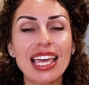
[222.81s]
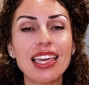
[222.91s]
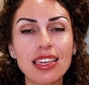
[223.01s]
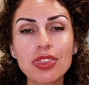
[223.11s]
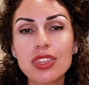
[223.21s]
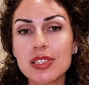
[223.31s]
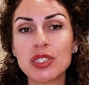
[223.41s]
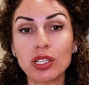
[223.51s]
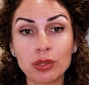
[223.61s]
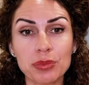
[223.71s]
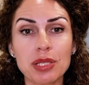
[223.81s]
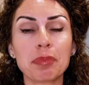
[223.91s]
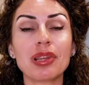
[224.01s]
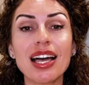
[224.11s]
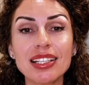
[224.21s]
In these terms,
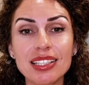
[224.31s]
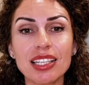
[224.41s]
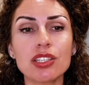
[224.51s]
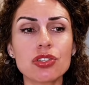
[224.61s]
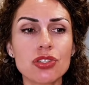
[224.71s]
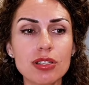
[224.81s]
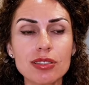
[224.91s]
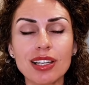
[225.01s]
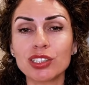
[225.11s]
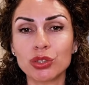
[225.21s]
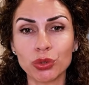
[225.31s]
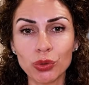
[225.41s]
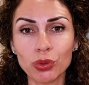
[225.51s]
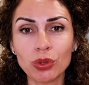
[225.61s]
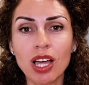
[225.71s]
planning is just a
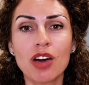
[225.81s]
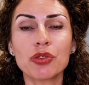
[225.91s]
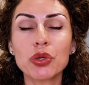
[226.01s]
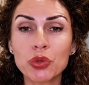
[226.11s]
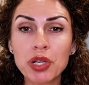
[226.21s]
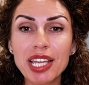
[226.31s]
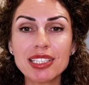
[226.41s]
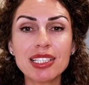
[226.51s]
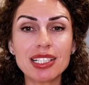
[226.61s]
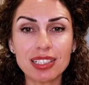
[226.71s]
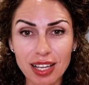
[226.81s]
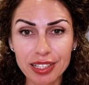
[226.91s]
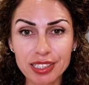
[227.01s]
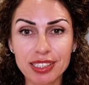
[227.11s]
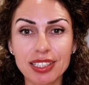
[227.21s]
tool for creating
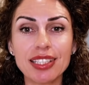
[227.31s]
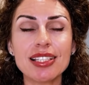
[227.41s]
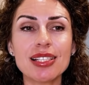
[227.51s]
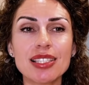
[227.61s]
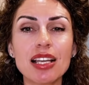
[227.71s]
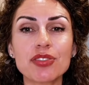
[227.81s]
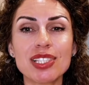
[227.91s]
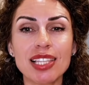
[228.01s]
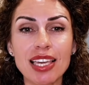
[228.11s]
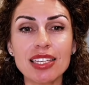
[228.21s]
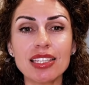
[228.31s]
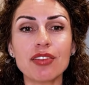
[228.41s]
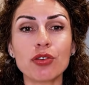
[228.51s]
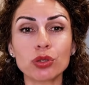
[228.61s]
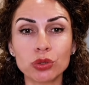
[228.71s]
clarity instead of staying
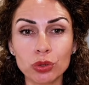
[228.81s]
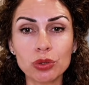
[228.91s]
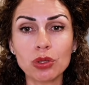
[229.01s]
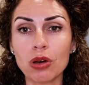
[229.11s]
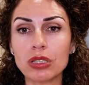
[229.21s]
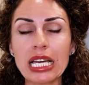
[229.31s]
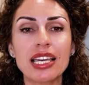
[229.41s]
for too long